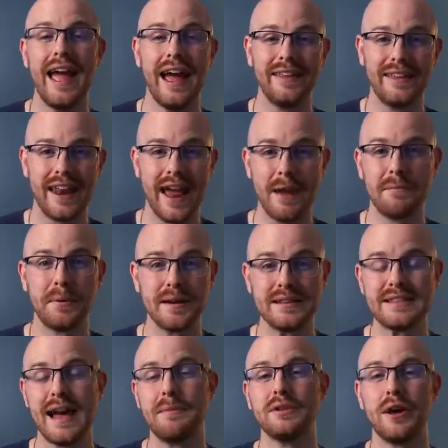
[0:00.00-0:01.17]
and then I put it in
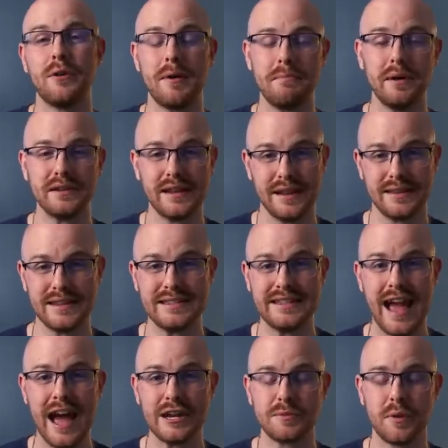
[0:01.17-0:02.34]
Tableau and built out this
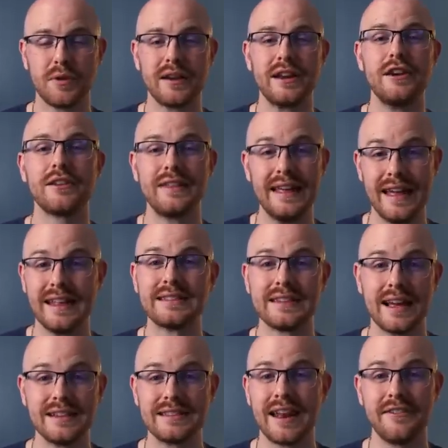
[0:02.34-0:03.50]
dashboard, and here are the
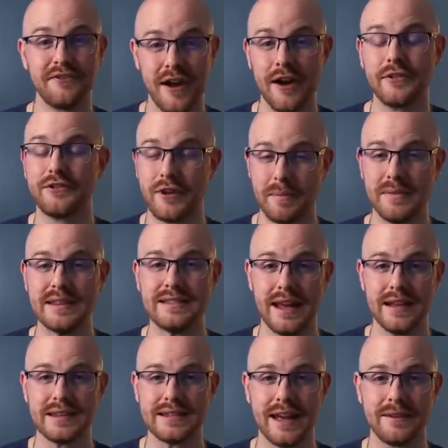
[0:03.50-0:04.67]
insights that I found from this
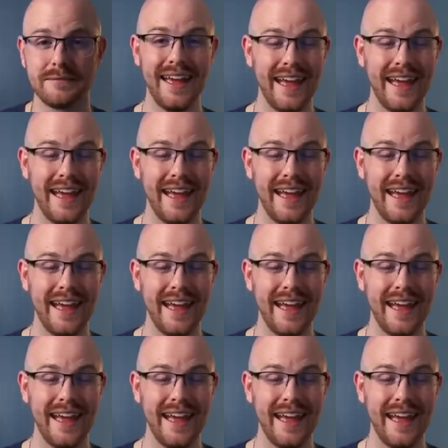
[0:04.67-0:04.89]
data set.